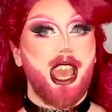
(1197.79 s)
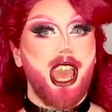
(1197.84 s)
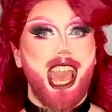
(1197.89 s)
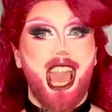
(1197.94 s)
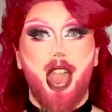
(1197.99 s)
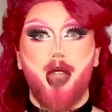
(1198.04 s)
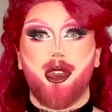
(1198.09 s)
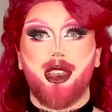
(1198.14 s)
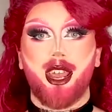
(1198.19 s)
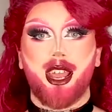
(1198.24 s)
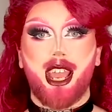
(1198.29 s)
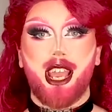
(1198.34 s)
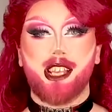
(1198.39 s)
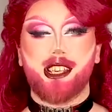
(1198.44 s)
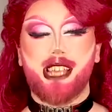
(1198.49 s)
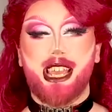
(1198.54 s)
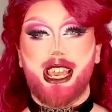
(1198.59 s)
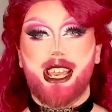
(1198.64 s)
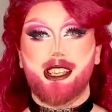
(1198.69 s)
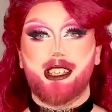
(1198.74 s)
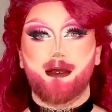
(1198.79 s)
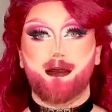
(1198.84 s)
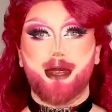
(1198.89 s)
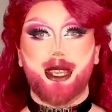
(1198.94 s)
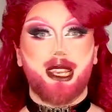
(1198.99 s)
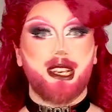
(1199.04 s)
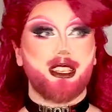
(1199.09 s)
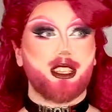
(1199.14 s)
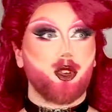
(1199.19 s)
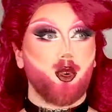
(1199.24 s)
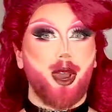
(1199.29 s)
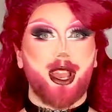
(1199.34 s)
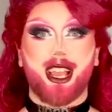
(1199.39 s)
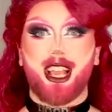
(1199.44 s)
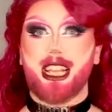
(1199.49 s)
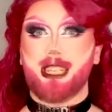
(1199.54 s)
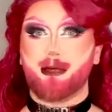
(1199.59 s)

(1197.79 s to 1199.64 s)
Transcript: how can I get to A to B as quick as